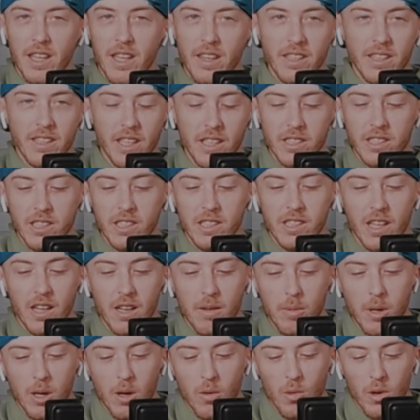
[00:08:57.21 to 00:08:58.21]
I think this is going
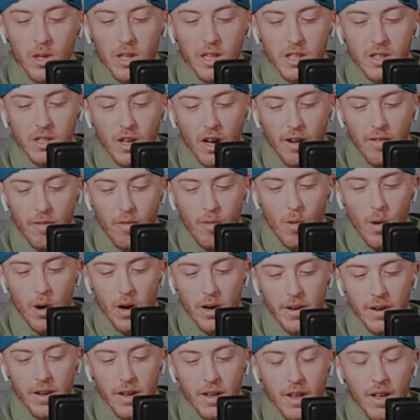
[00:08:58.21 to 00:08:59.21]
to be a really tough
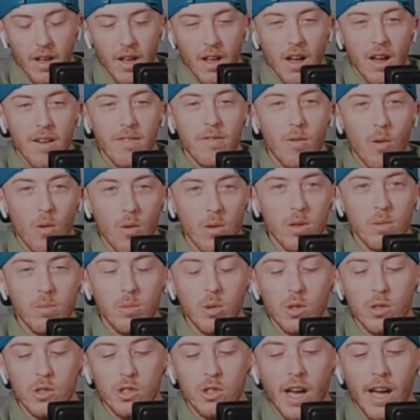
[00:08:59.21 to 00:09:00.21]
one for the
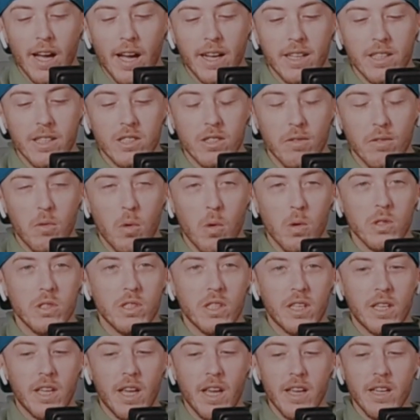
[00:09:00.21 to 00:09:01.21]
Blue Jackets. Of course,
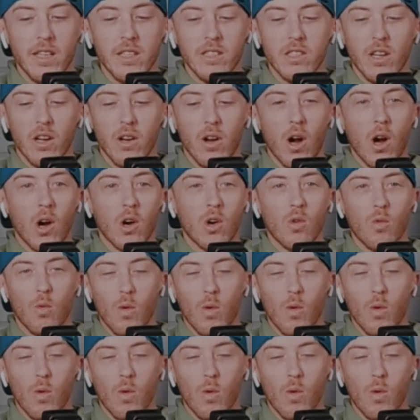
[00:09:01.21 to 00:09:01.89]
the Kings are